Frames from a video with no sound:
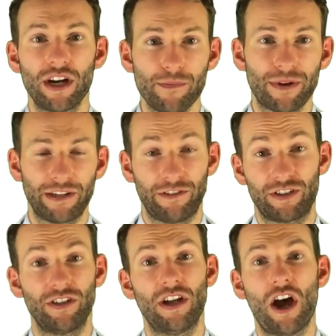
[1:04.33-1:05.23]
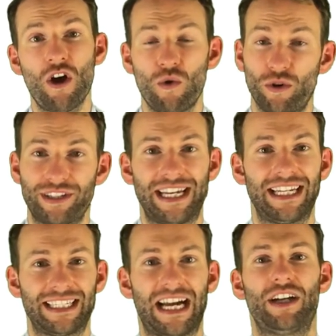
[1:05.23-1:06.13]
up if we're too low or take
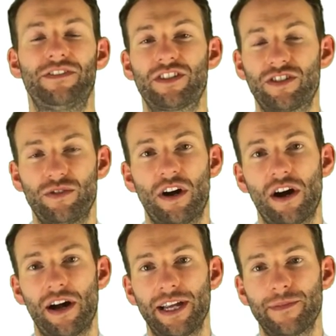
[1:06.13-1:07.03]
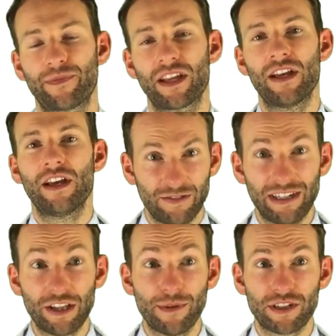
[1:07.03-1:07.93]
it down if it's too high.
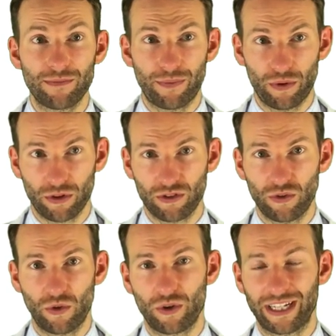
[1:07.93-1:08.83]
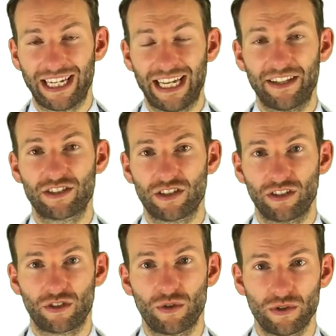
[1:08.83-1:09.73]
Really, the most important organ here that's going
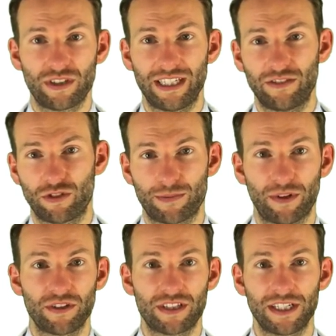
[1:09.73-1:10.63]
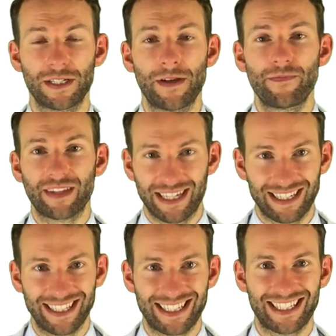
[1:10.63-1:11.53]
to cause these responses is
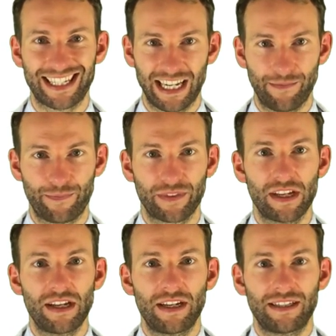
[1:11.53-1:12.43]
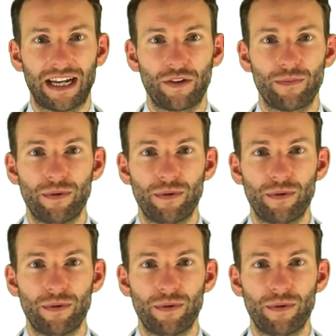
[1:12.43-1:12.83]
the skin. Now, the